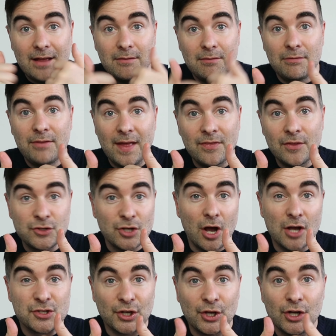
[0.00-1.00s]
then the
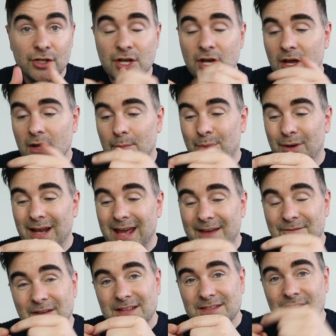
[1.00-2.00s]
tyres are good, but
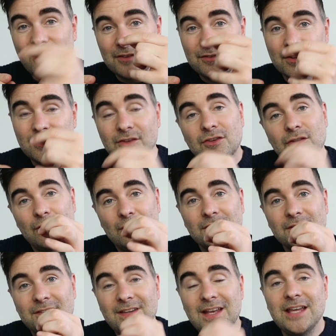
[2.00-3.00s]
if it doesn't, you
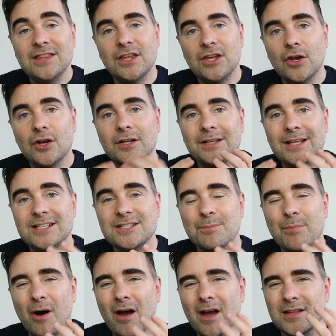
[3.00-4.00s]
can see that you're going to need to
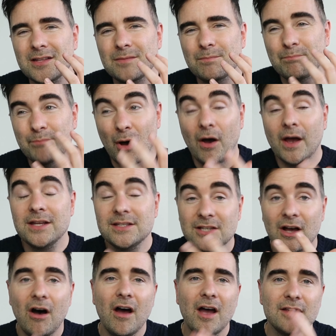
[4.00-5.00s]
buy
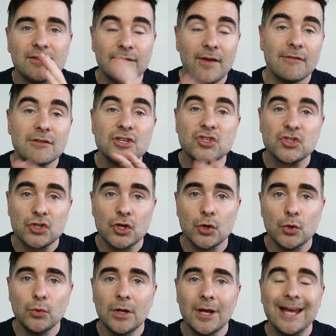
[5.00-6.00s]
tyres very
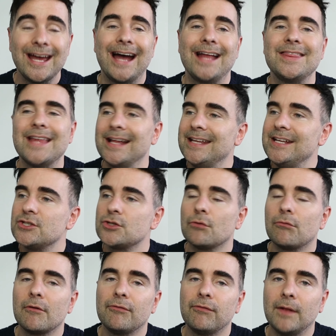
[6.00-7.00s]
soon, and that needs to
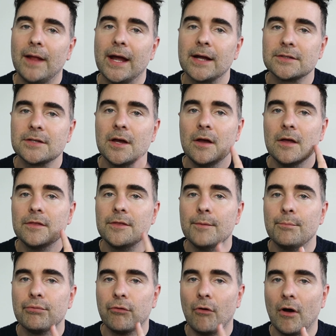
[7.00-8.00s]
reflect the
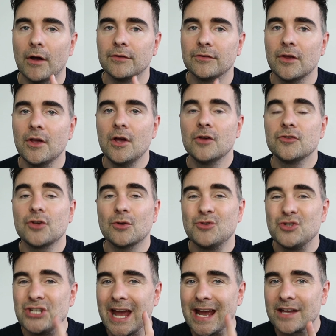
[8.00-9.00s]
price. So
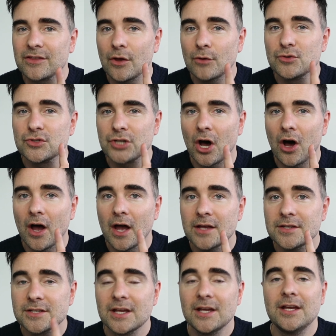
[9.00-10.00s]
check those
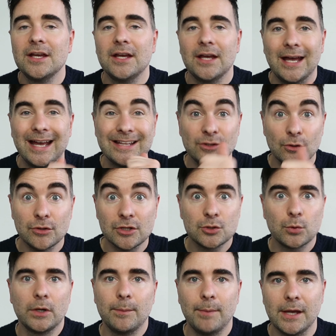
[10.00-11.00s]
tyres and do the
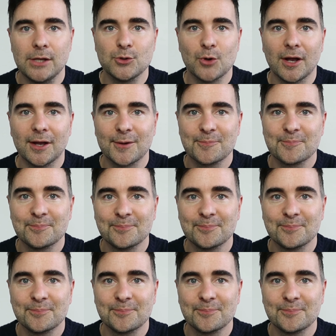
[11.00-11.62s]
20p trick.